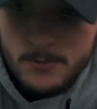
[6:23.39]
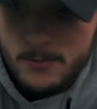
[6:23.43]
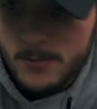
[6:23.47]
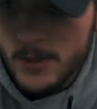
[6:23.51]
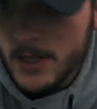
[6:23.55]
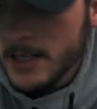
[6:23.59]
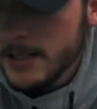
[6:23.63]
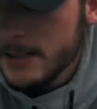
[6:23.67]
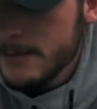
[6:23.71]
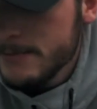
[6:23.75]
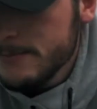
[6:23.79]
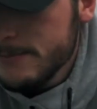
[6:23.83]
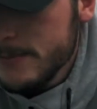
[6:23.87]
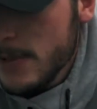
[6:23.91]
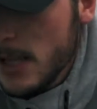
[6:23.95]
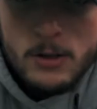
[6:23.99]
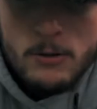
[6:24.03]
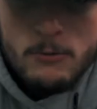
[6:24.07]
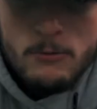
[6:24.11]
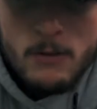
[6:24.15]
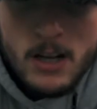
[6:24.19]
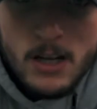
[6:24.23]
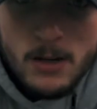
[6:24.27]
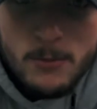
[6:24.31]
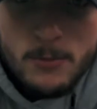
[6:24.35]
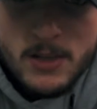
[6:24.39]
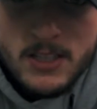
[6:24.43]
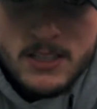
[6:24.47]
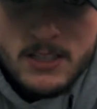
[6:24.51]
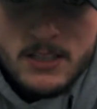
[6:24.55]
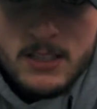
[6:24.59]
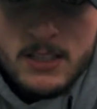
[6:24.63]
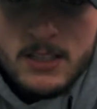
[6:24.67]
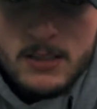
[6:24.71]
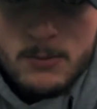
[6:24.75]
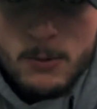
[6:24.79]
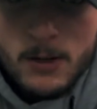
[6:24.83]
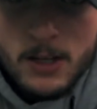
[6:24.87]
but you run a
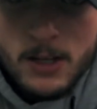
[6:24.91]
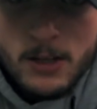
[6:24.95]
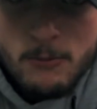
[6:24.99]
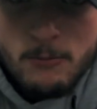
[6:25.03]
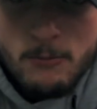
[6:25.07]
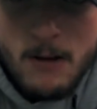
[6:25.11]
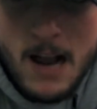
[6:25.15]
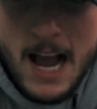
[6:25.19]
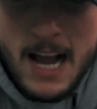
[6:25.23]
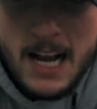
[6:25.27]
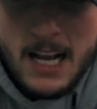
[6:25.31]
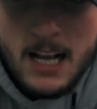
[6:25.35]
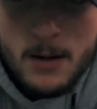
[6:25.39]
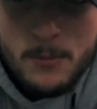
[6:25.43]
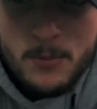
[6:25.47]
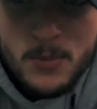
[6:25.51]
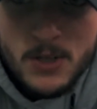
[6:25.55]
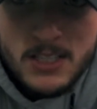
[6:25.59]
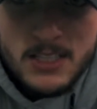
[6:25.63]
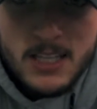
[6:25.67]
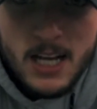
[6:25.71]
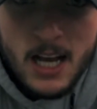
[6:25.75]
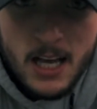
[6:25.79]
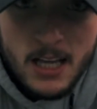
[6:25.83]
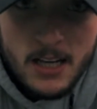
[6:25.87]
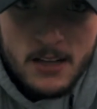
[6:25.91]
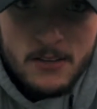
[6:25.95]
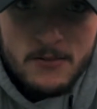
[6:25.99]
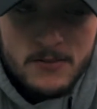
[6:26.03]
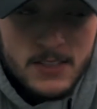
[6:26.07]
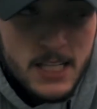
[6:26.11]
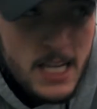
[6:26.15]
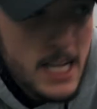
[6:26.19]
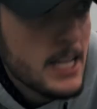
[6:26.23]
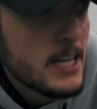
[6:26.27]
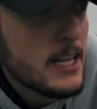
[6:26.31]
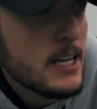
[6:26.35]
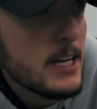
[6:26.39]
business where you rack up a ton of
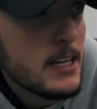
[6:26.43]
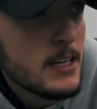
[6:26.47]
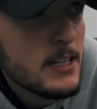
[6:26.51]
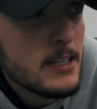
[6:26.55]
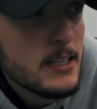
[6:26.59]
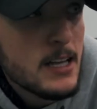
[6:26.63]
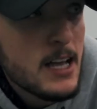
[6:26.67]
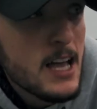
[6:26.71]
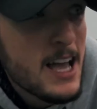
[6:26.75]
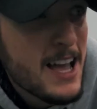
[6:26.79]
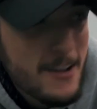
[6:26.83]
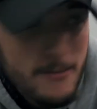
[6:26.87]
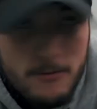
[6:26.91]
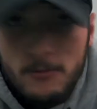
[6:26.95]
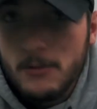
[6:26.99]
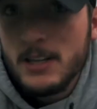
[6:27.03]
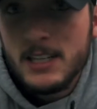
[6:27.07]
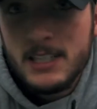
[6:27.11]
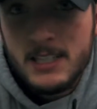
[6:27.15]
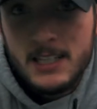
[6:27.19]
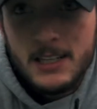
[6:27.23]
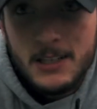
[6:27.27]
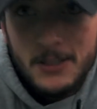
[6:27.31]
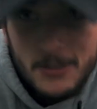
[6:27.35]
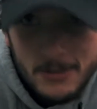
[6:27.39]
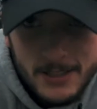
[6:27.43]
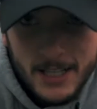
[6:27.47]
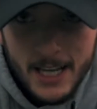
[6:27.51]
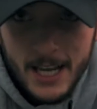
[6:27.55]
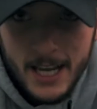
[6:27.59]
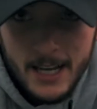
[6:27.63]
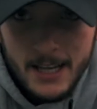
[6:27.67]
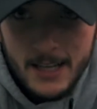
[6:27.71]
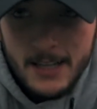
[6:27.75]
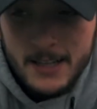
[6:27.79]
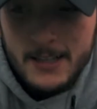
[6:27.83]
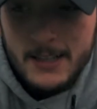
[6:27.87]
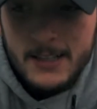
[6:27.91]
data every single
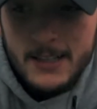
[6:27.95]
day,